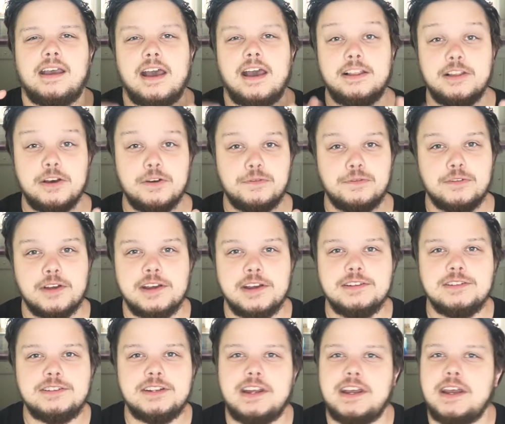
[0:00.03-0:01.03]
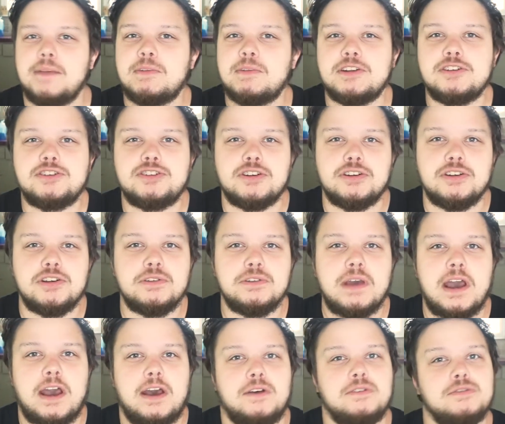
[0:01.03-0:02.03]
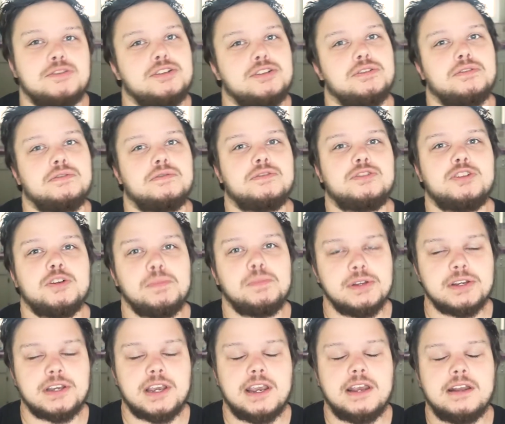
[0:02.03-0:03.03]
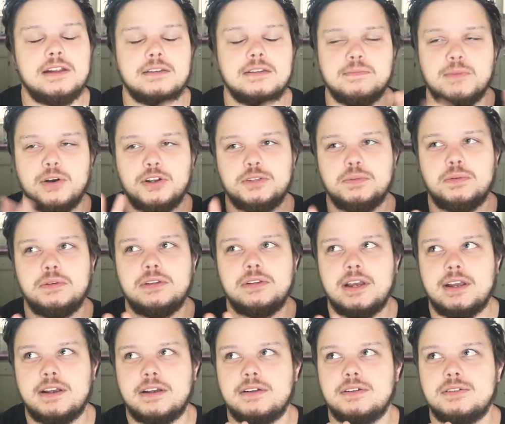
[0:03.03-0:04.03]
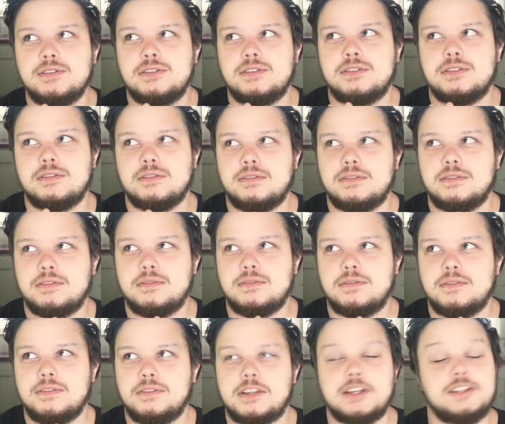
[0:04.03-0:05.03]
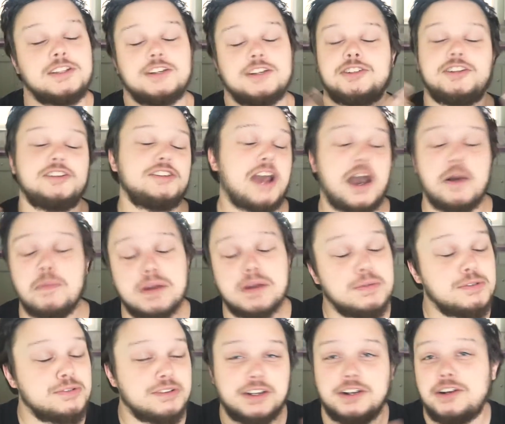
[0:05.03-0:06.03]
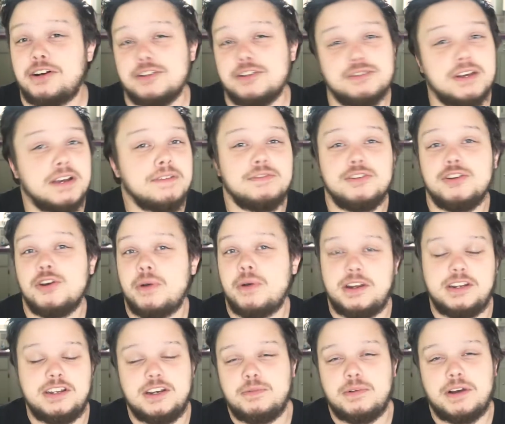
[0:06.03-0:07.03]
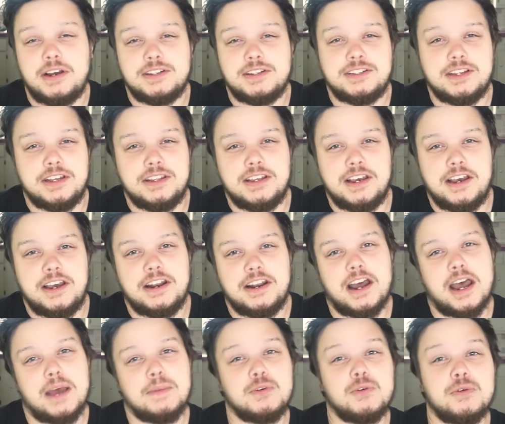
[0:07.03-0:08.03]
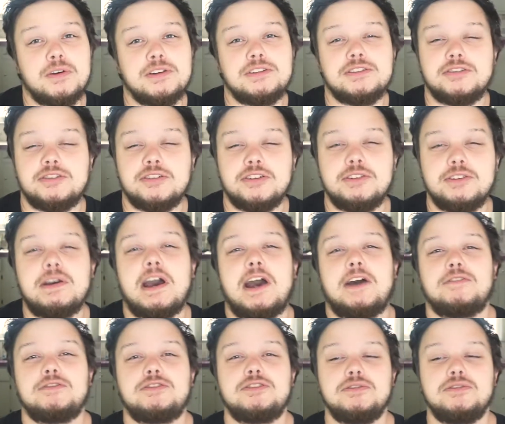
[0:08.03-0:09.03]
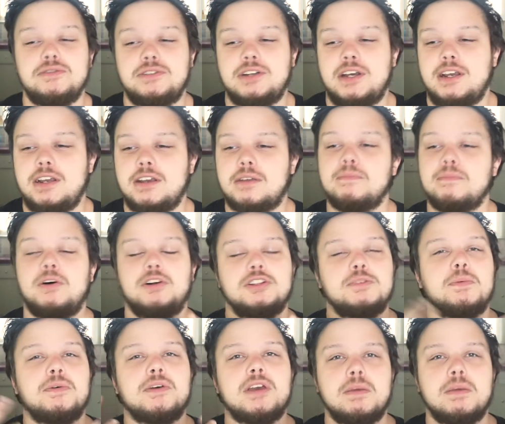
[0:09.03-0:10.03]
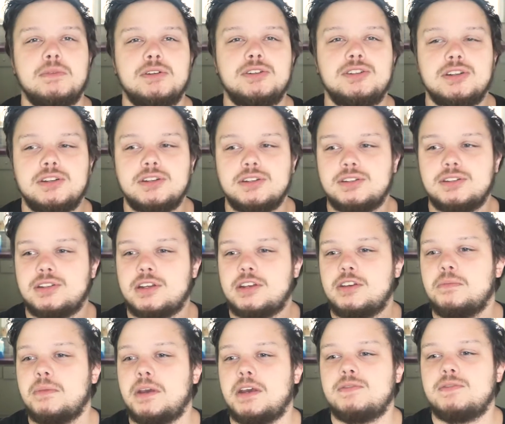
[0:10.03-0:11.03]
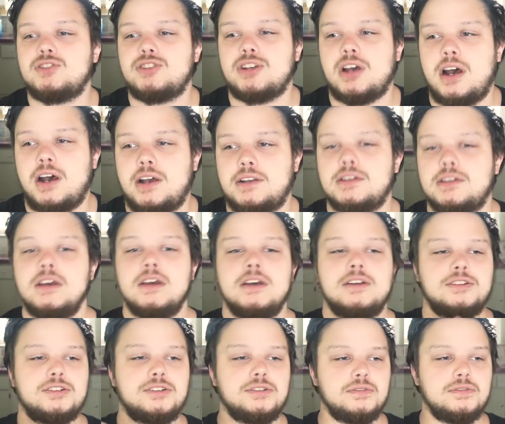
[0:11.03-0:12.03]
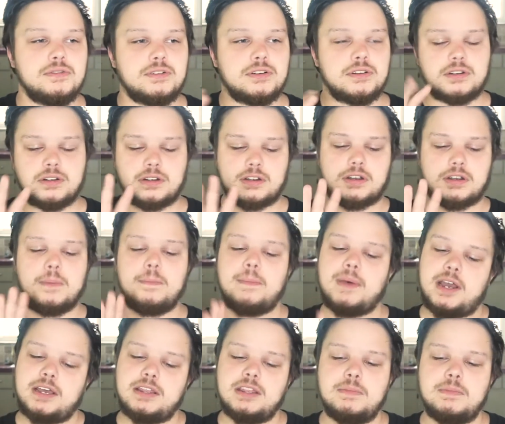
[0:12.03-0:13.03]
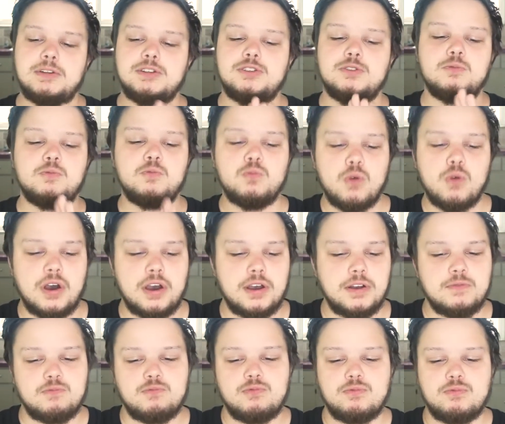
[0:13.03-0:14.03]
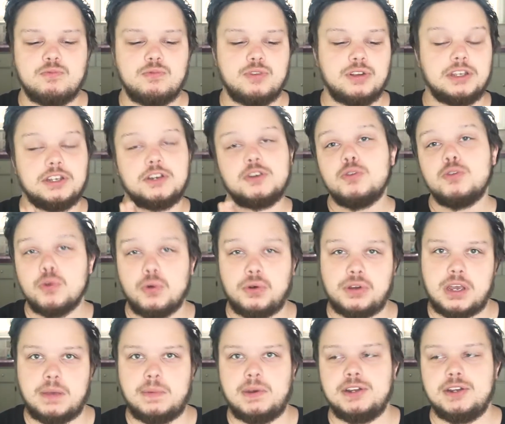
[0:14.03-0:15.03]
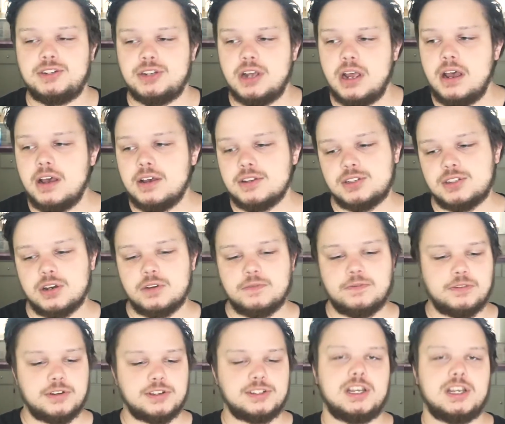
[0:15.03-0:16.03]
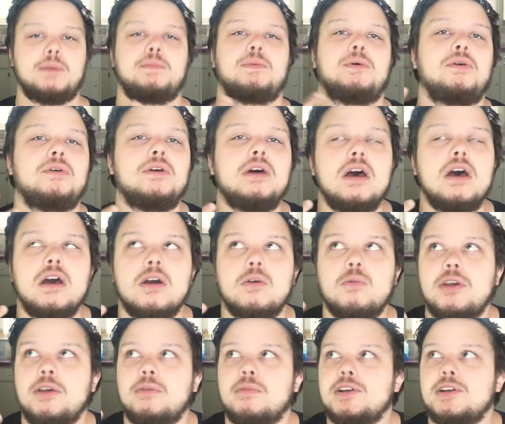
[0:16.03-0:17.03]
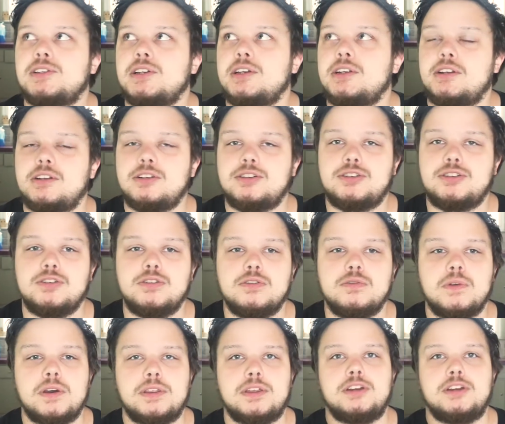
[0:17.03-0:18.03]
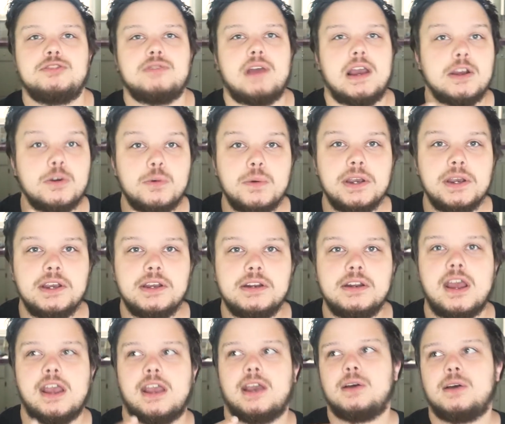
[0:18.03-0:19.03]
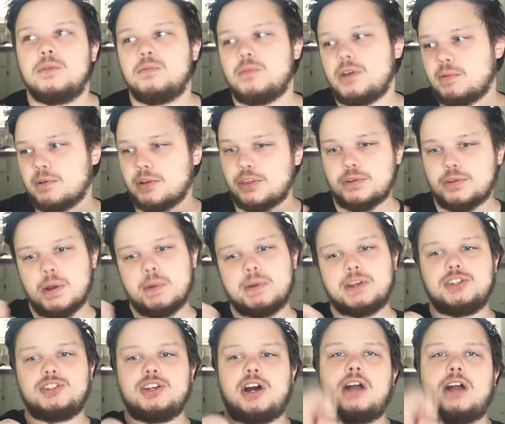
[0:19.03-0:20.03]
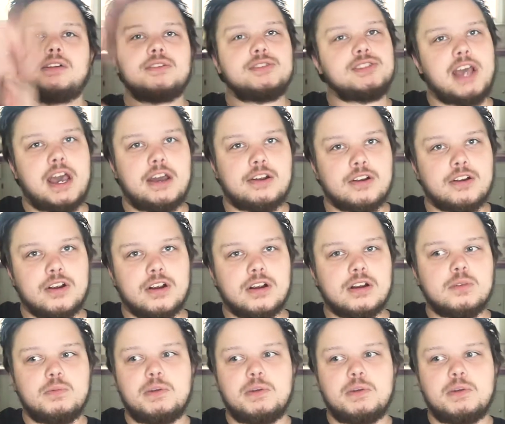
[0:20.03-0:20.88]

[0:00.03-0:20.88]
Hello friend, today I'm going to show you how to duplicate multiple layers. That's actually not what I'm doing at all, so I have no idea why I said that. I'm going to show you how to take multiple images that you may have shot to combine them into one really cool image. So for example, we recently did a shoot with a drag queen and we were throwing dollars at her.